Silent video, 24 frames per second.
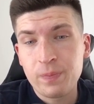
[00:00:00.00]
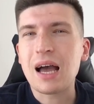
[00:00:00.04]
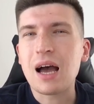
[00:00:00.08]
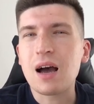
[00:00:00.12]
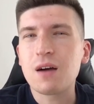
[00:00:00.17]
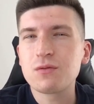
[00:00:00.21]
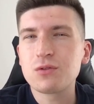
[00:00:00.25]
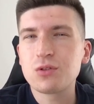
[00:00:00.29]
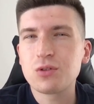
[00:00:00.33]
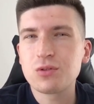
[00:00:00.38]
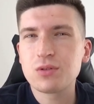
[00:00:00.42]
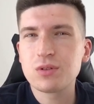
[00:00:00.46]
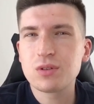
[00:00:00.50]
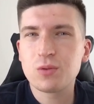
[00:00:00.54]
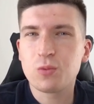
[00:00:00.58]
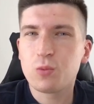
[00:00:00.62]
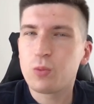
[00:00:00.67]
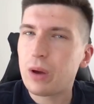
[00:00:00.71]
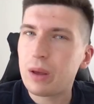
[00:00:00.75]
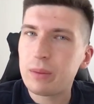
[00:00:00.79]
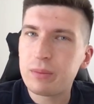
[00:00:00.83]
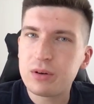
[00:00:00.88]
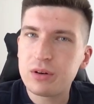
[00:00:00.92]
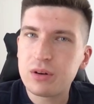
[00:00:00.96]
After the
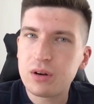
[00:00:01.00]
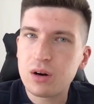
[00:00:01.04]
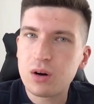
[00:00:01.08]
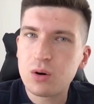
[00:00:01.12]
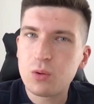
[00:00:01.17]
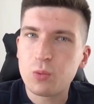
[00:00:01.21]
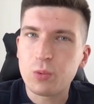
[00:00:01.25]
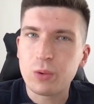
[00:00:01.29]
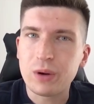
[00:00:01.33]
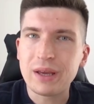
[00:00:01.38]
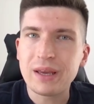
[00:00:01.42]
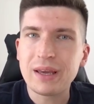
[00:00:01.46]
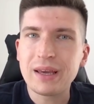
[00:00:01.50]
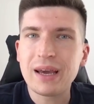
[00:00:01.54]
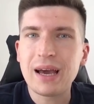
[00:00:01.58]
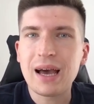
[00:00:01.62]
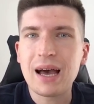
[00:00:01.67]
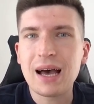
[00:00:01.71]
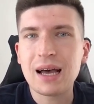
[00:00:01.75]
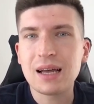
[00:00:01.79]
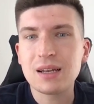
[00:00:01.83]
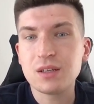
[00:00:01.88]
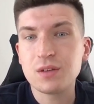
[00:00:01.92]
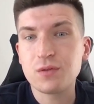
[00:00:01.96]
webinar, we
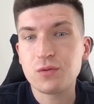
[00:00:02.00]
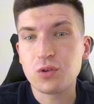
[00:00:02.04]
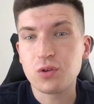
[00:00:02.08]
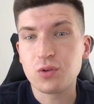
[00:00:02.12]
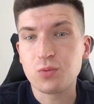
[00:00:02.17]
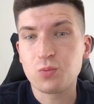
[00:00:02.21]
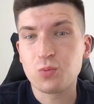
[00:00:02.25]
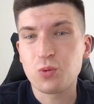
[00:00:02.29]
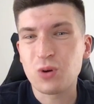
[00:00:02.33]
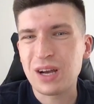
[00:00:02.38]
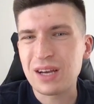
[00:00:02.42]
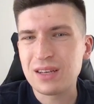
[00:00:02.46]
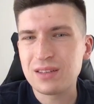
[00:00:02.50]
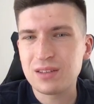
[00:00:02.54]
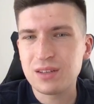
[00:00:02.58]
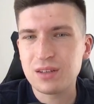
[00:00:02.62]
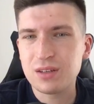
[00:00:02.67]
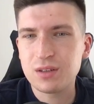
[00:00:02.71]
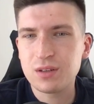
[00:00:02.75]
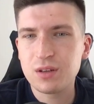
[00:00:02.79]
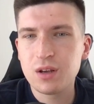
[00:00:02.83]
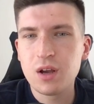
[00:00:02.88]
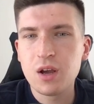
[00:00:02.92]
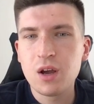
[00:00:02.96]
had different
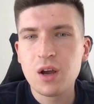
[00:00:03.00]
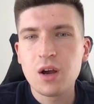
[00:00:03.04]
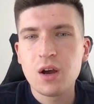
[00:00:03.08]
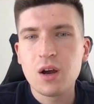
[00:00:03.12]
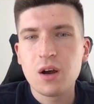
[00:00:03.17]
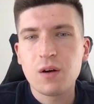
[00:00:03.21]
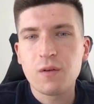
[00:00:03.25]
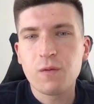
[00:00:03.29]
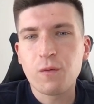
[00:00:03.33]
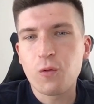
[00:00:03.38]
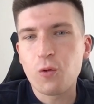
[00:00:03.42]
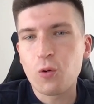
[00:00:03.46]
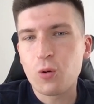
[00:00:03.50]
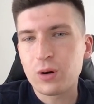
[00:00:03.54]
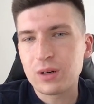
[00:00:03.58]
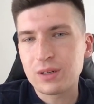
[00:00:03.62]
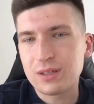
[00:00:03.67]
prizes for